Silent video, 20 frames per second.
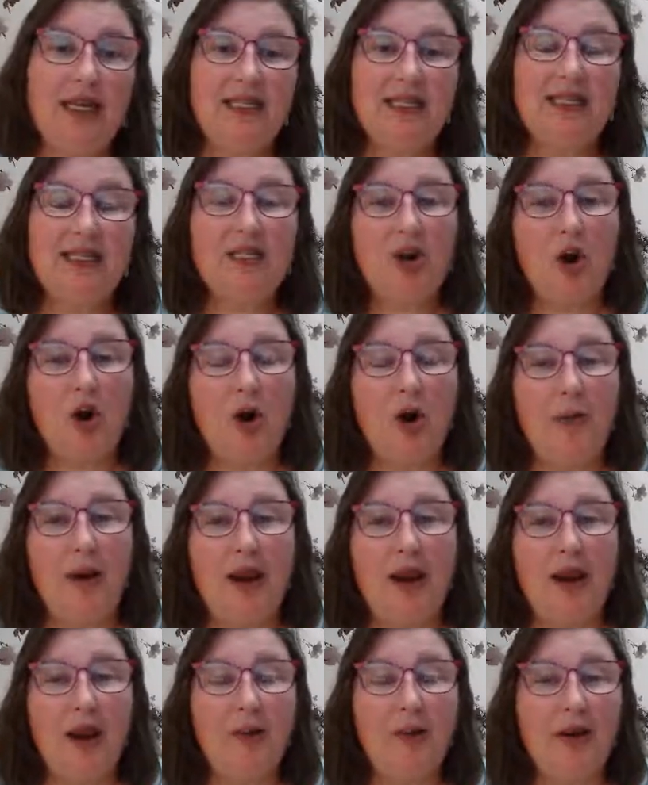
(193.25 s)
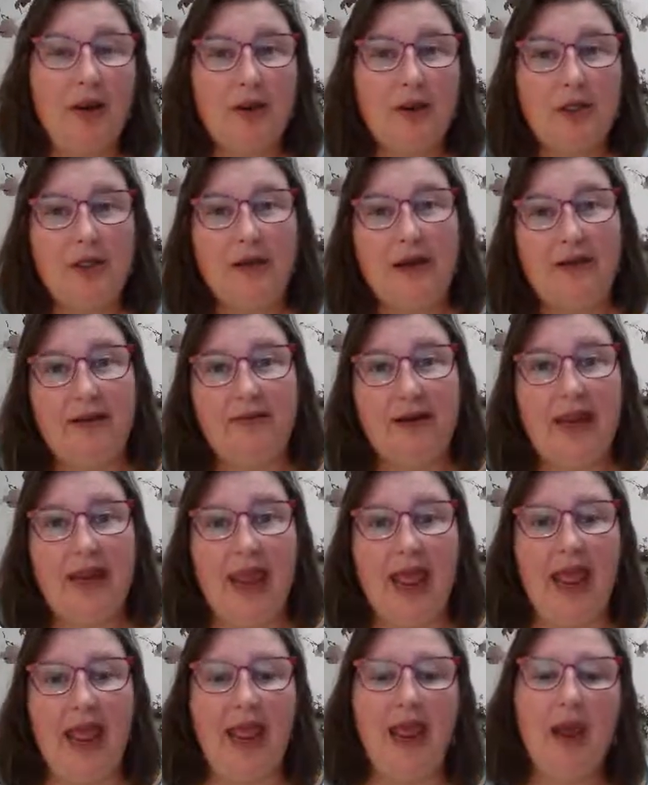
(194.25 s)
It doesn't harm it. Now, we don't do it every
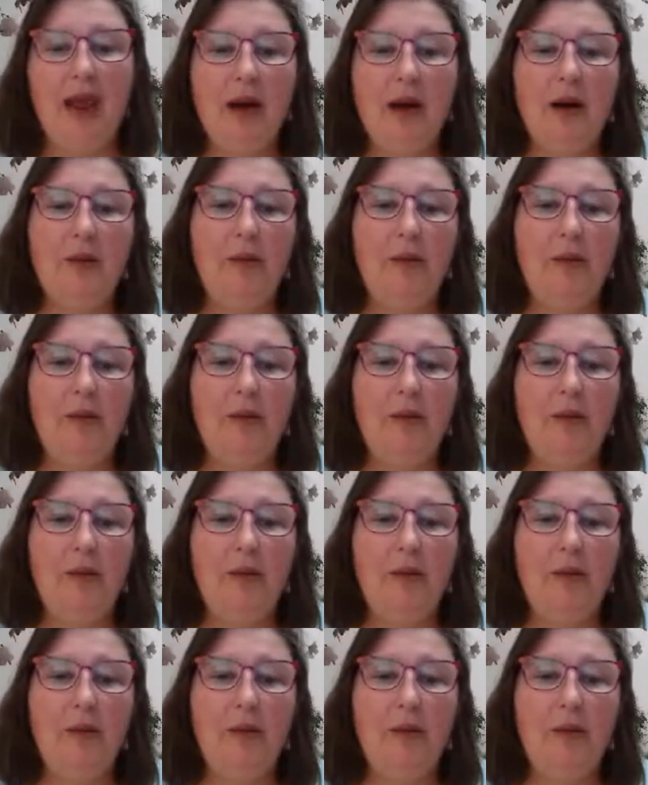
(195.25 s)
day,